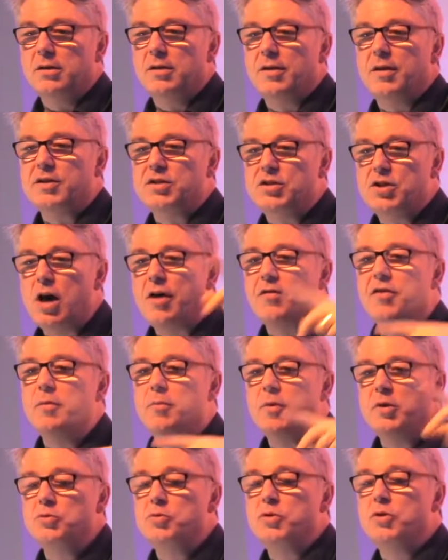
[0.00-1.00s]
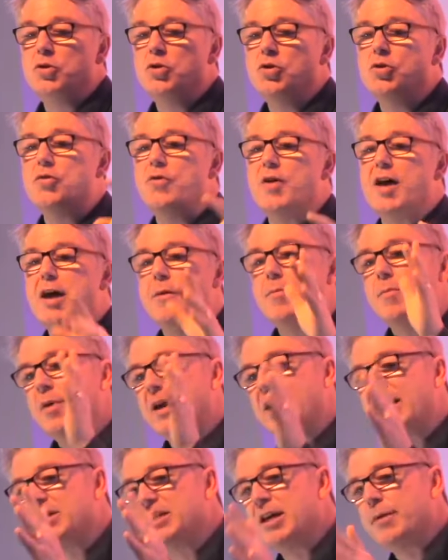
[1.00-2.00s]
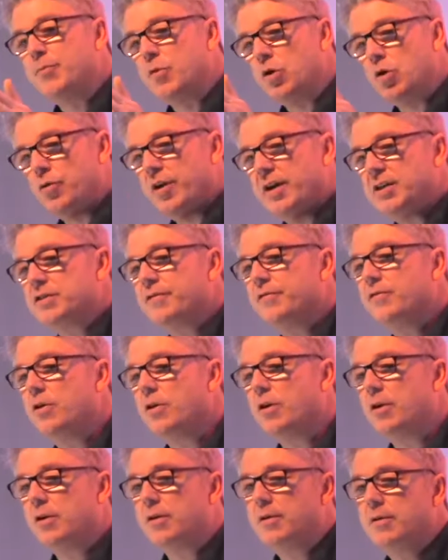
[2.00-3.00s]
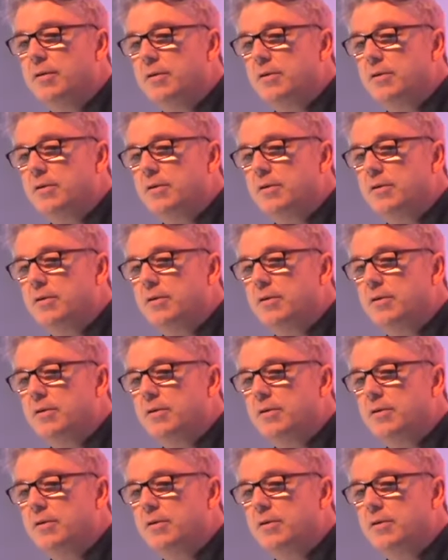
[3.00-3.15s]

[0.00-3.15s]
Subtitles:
There's nothing between you and them except the grace of God.